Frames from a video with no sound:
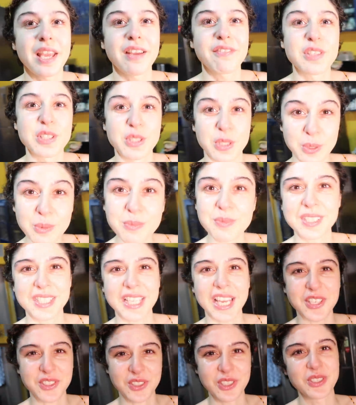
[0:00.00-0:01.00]
we have a Zoom
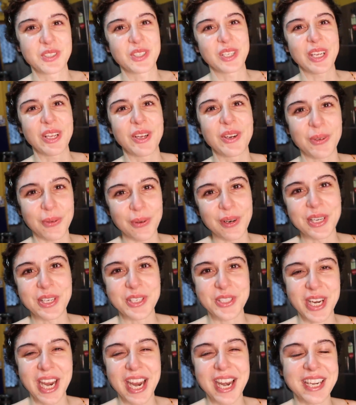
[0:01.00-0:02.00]
session today on
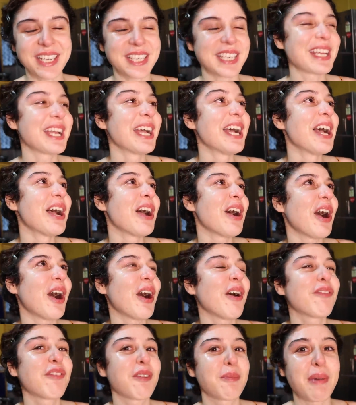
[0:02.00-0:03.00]
Quarantine Charity
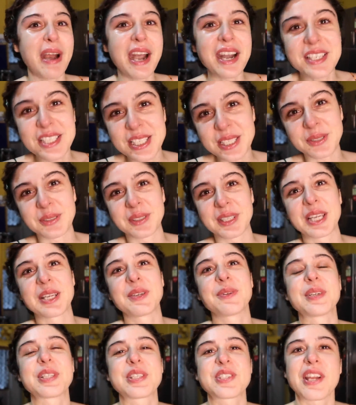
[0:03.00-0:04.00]
uh, for Parsi
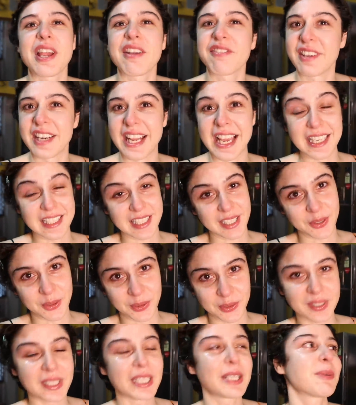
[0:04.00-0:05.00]
cooking with Chef Anaita
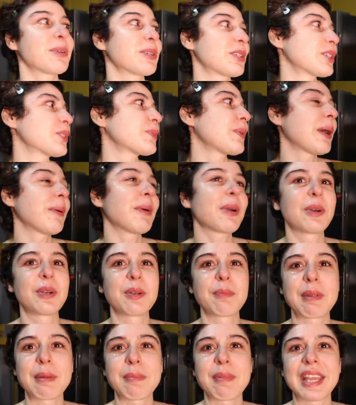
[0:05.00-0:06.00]
Dondi, which is why we're
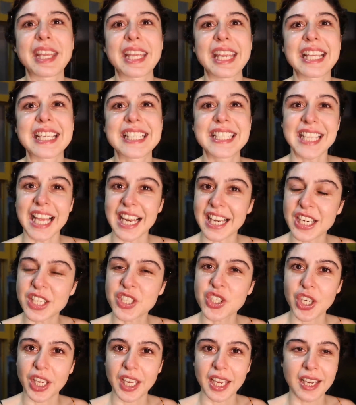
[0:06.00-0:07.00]
going to be making
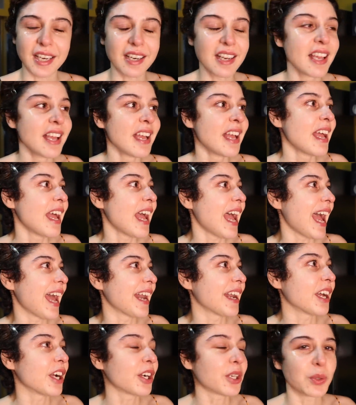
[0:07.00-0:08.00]
salli chicken
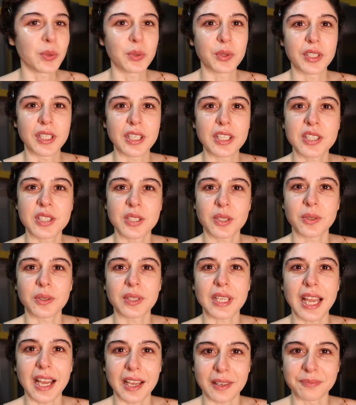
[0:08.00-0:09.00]
and akuri.
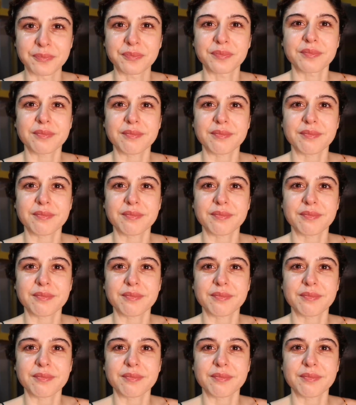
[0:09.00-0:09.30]
So yeah.